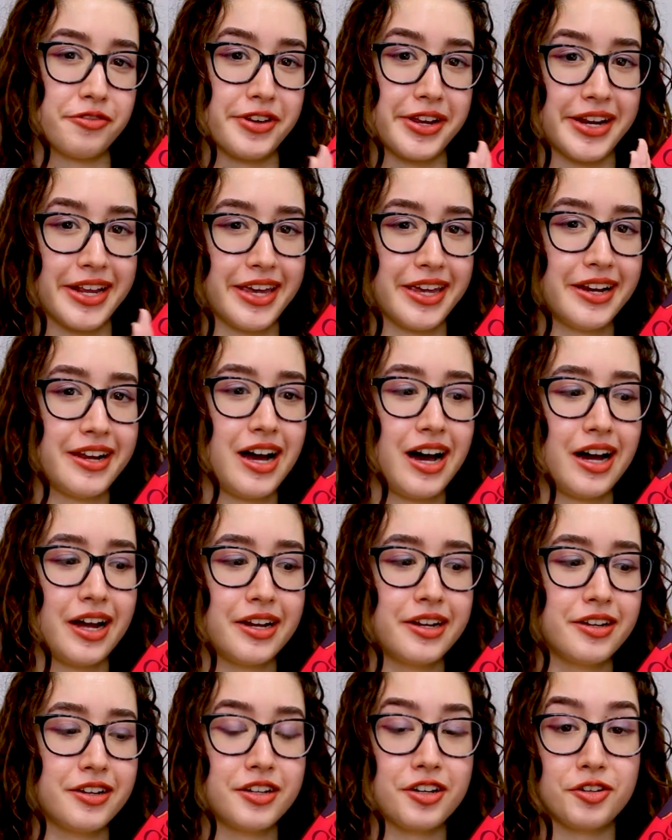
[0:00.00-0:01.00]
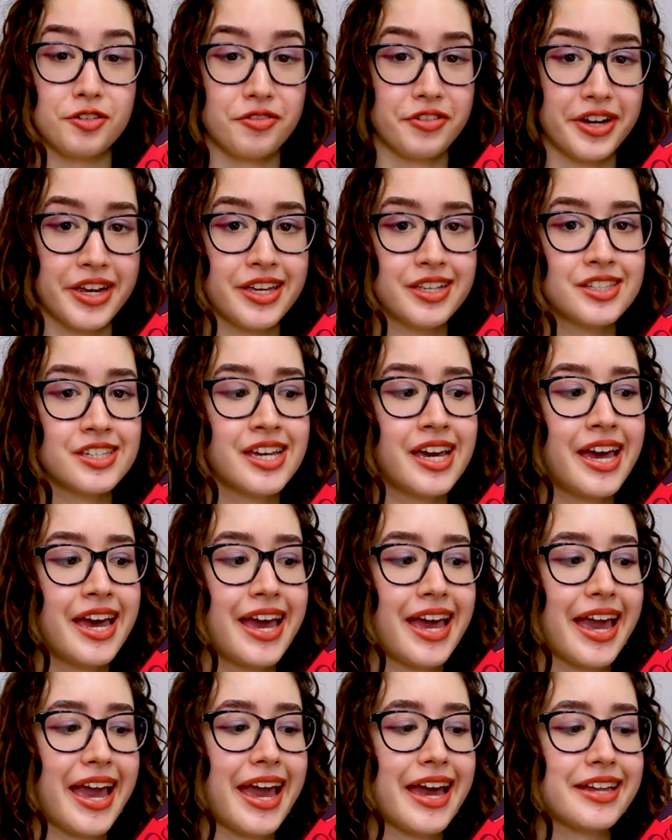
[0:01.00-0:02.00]
reading on Goodreads,
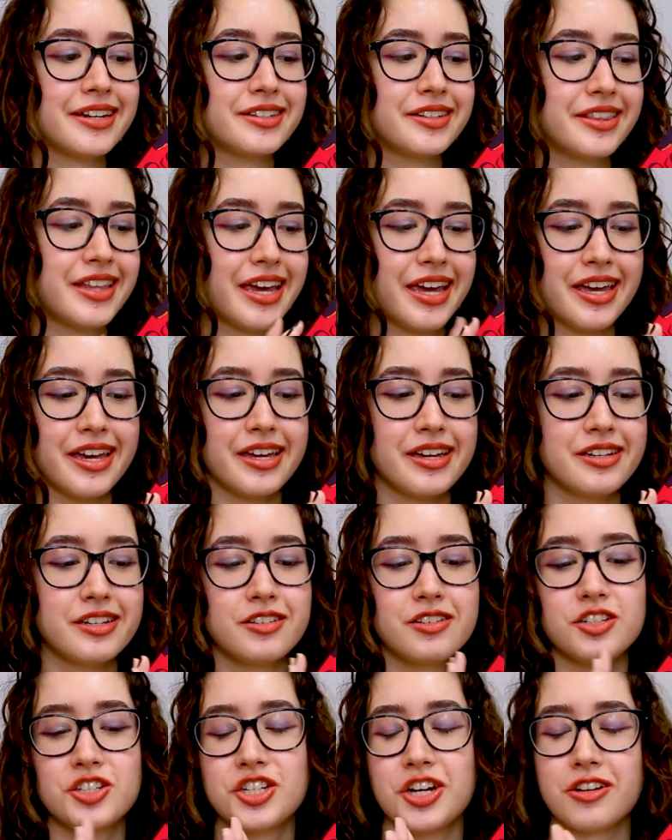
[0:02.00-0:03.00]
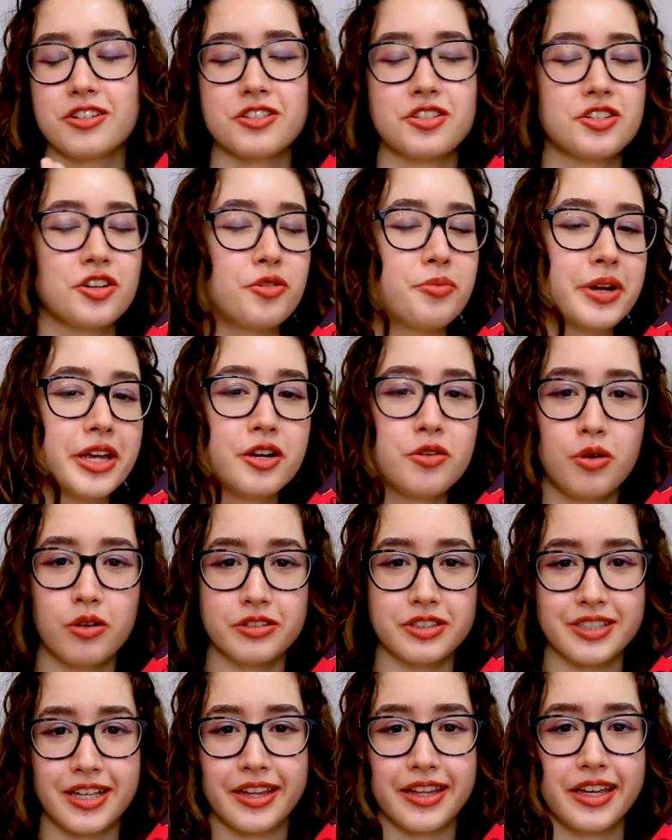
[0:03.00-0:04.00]
and they shared so many
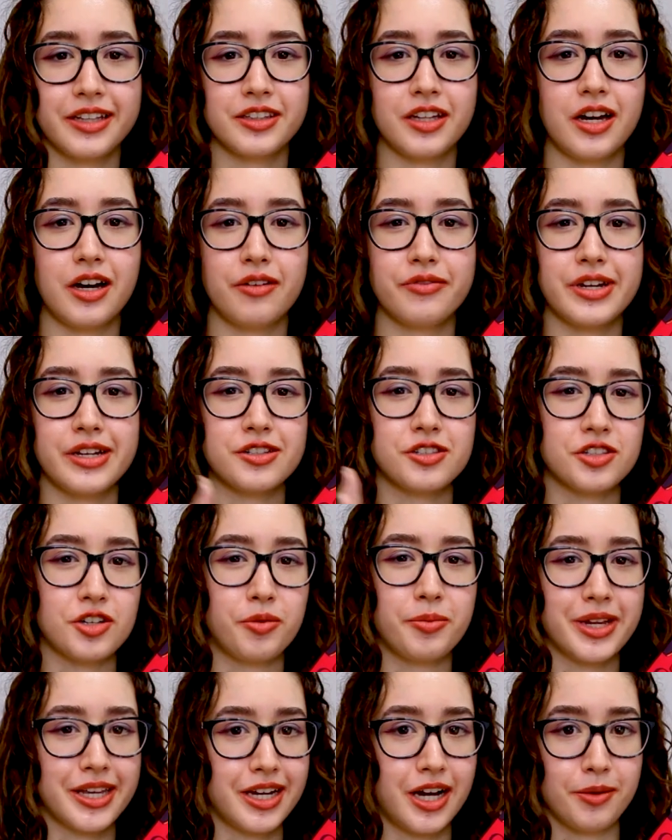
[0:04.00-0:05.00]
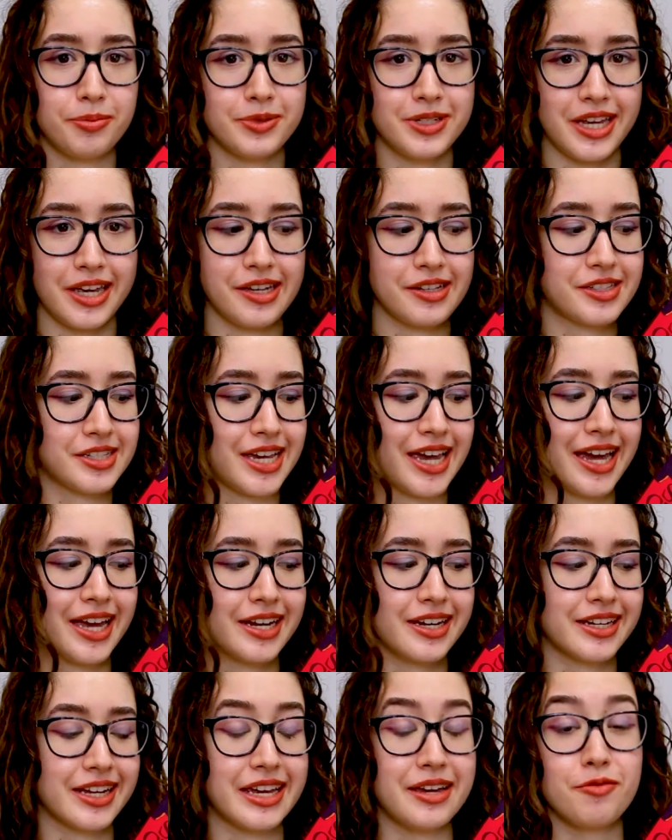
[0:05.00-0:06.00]
quotes that they loved and so many updates,
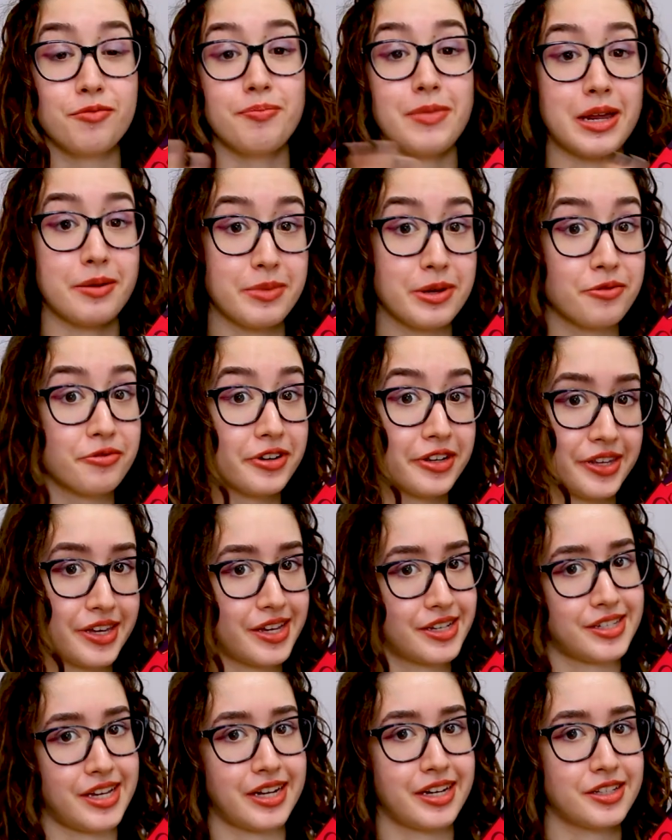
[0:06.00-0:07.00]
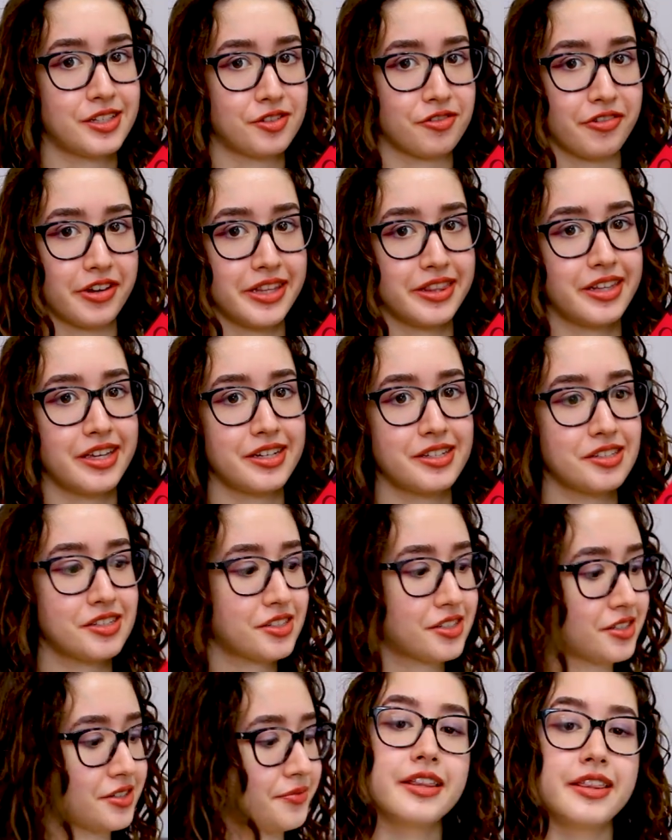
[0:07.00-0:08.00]
and it made me really excited to read
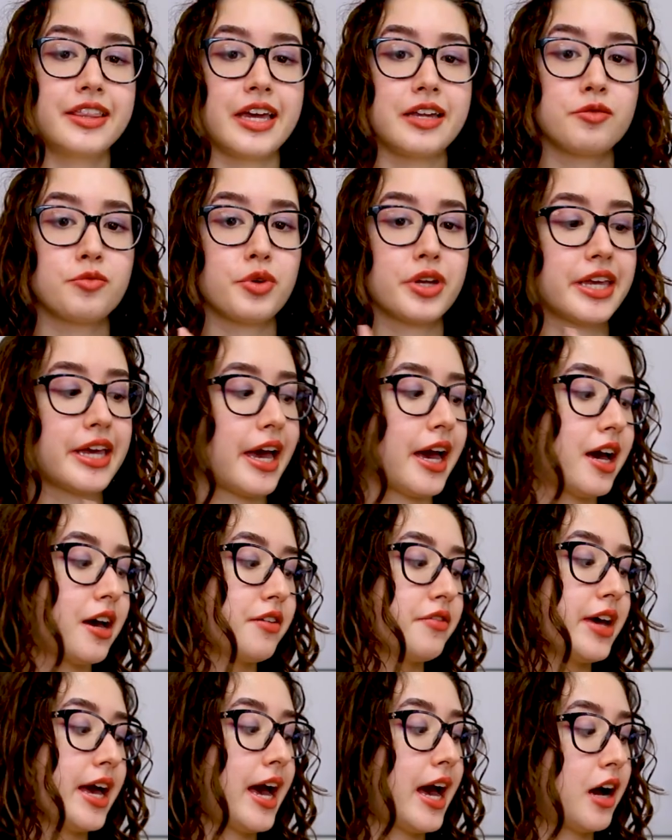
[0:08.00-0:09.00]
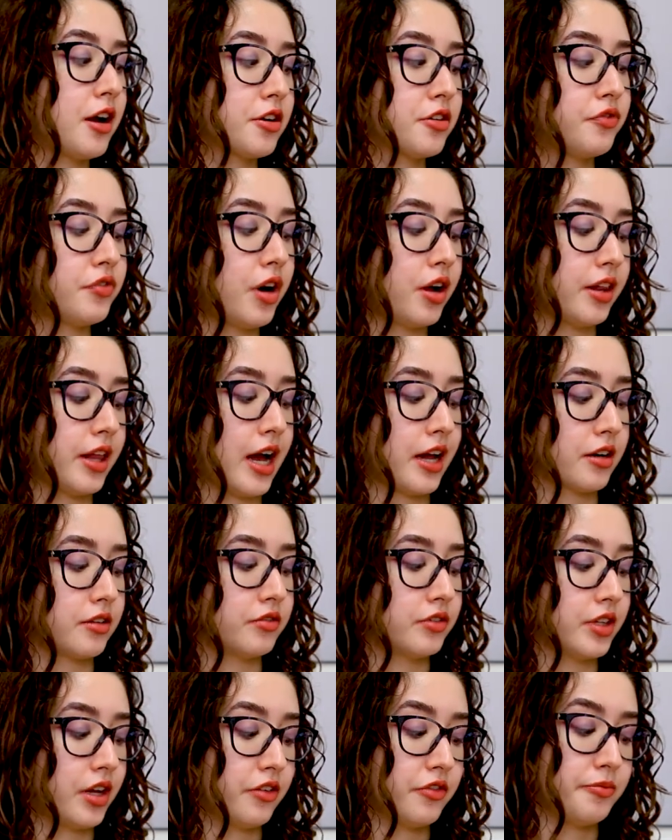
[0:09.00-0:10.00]
this. Then we have How to Fall Out
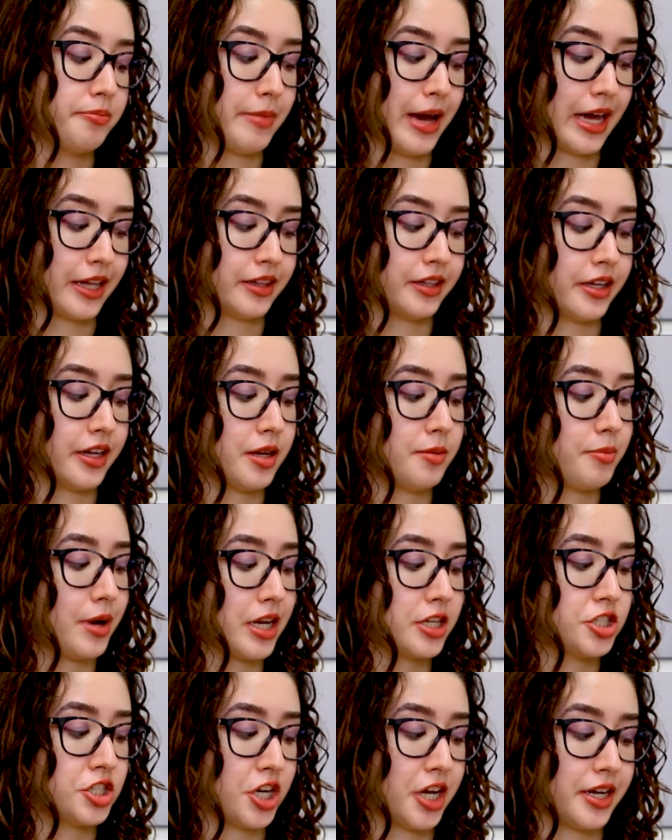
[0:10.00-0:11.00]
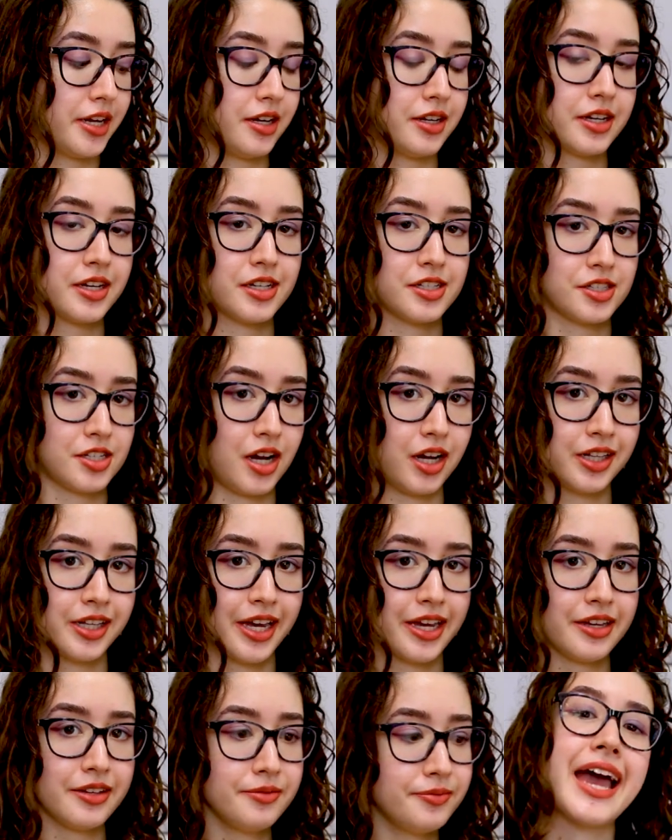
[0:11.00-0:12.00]
of Love Madly by Jaina
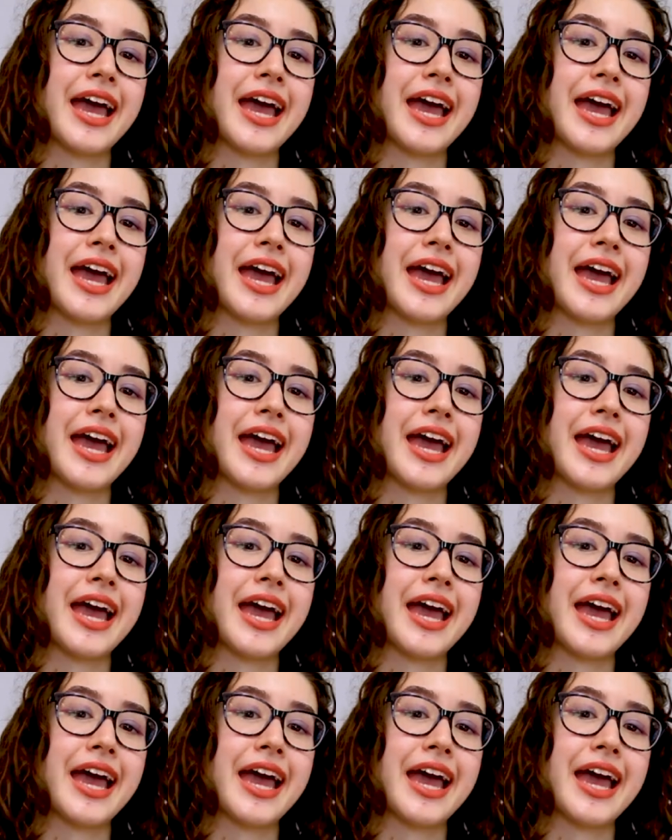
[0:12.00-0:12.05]
Casale,